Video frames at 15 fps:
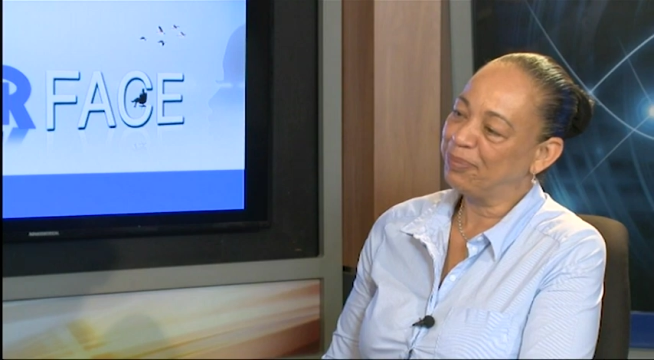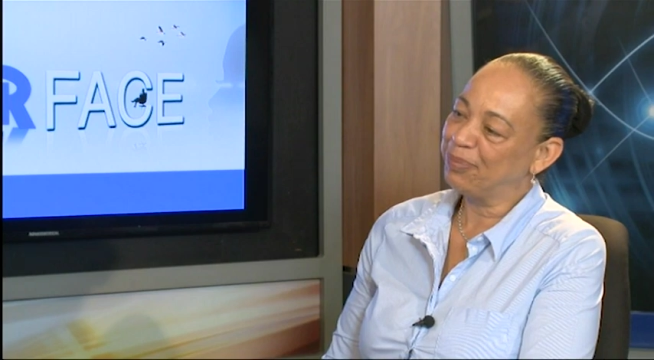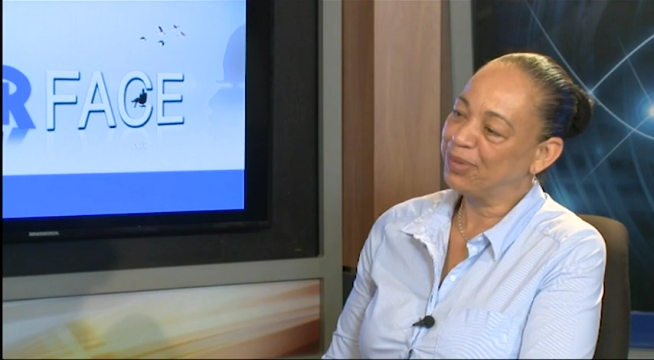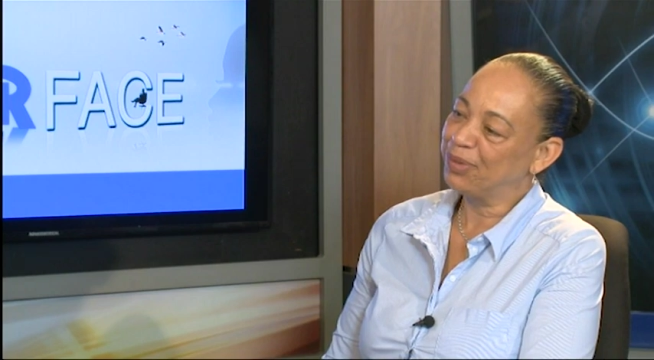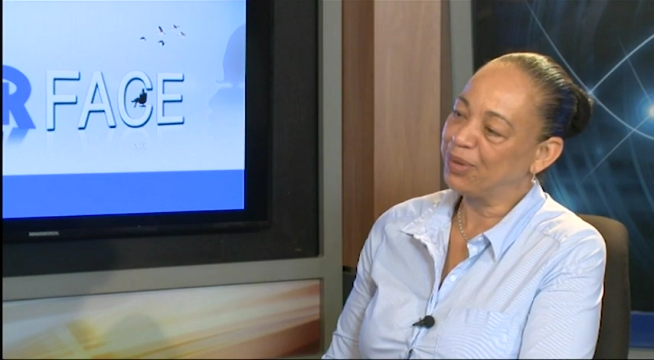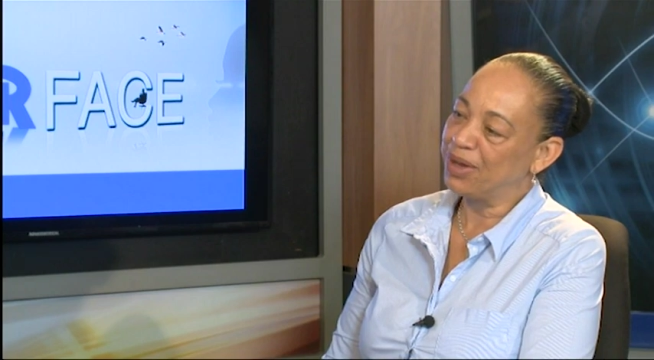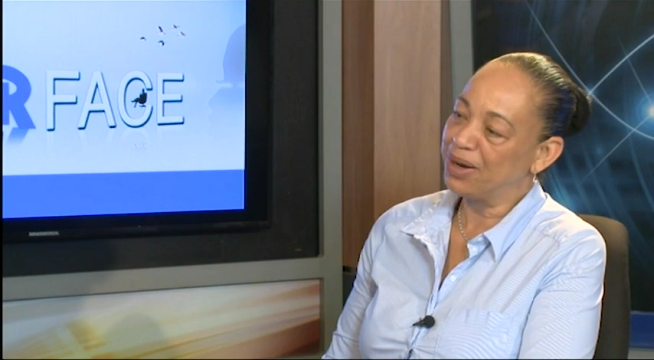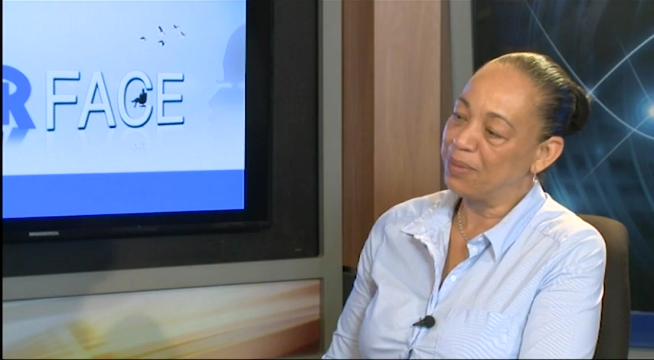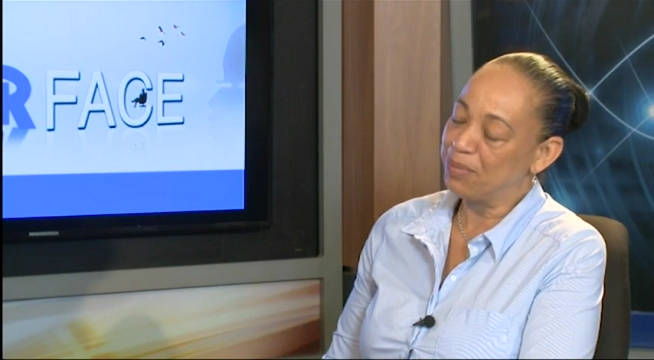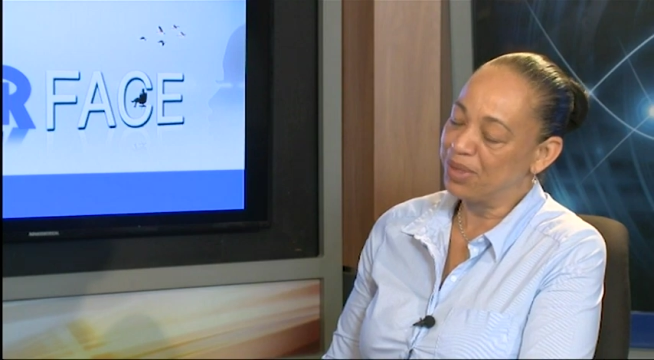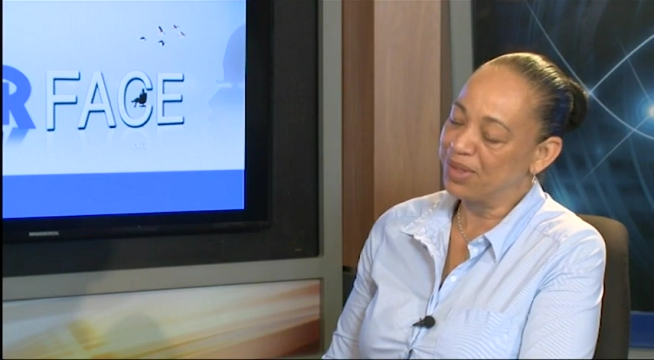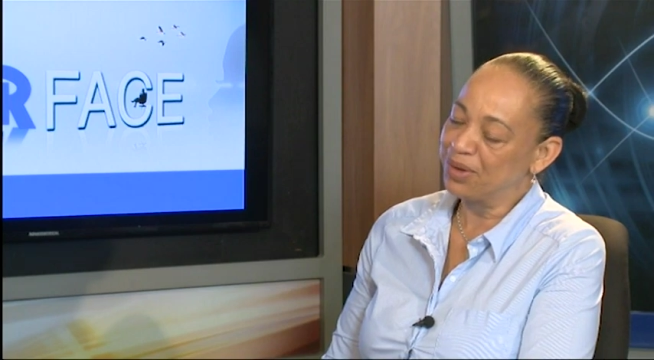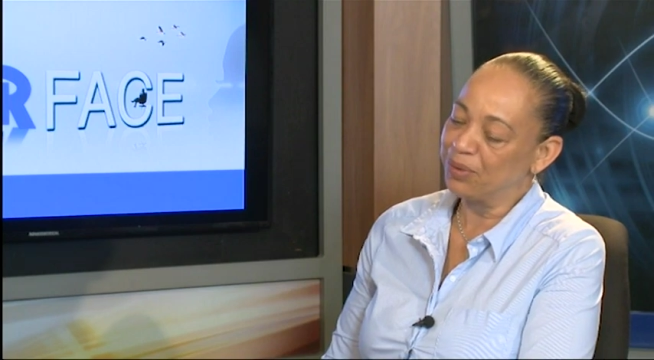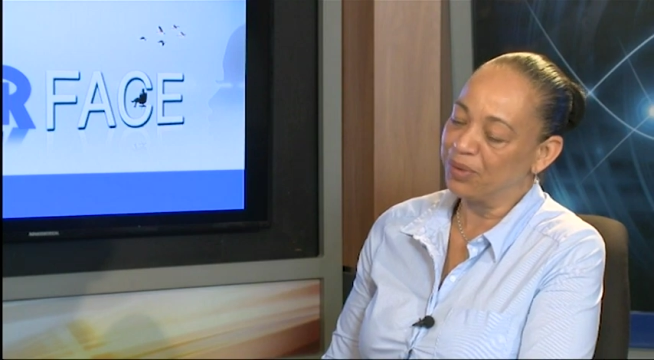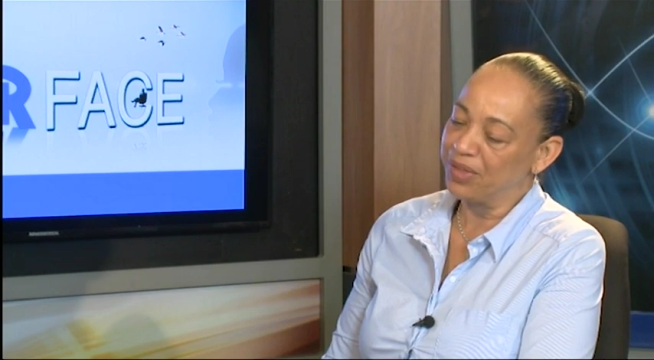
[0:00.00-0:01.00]
So, and I'm
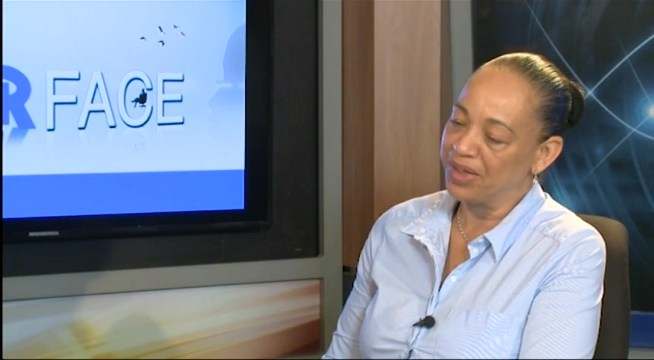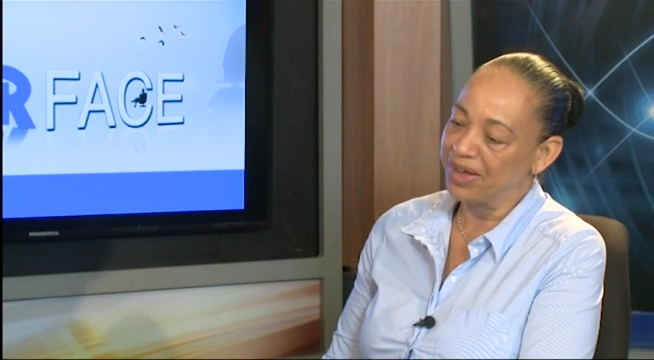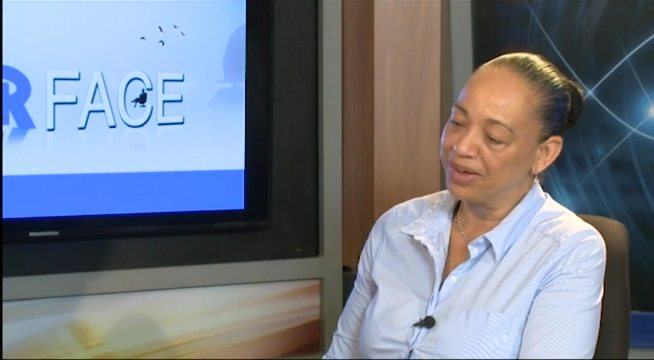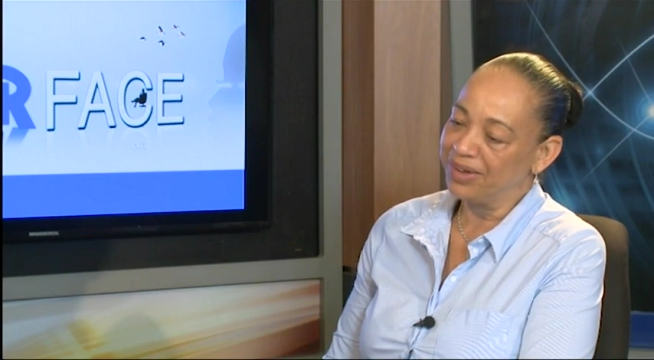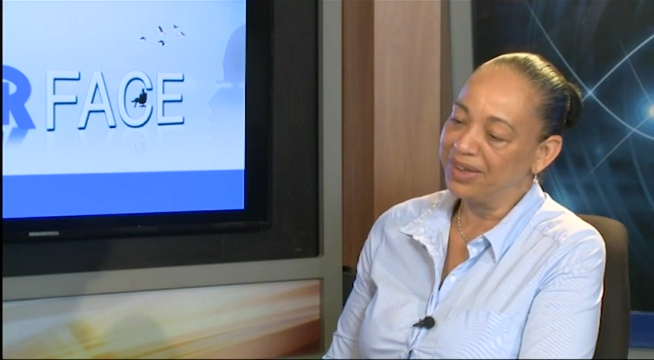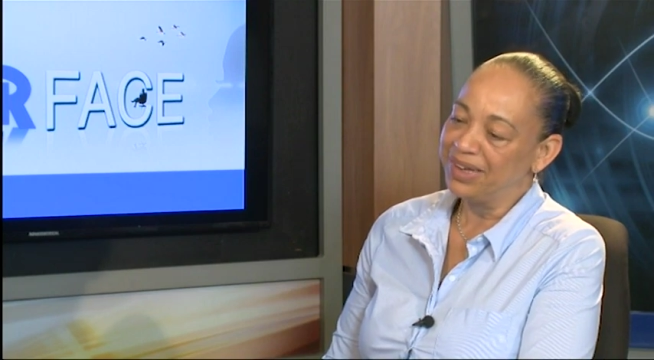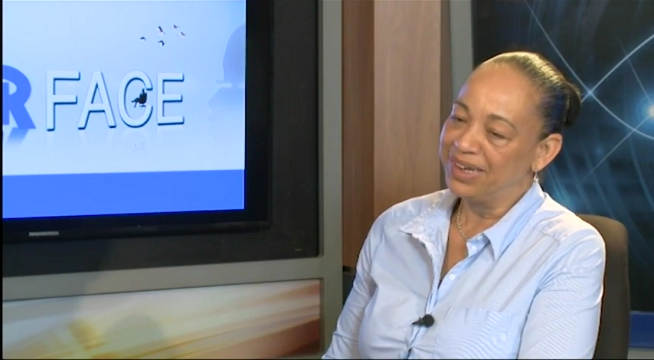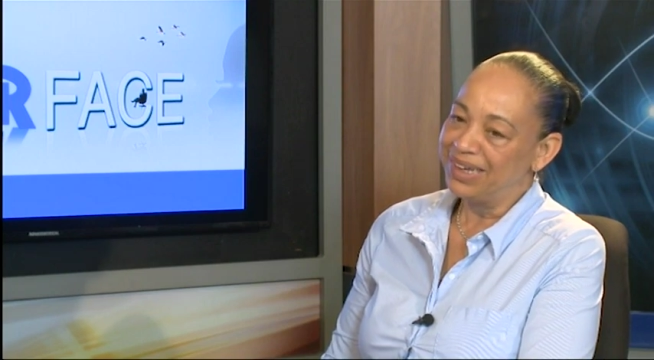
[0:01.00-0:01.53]
still there.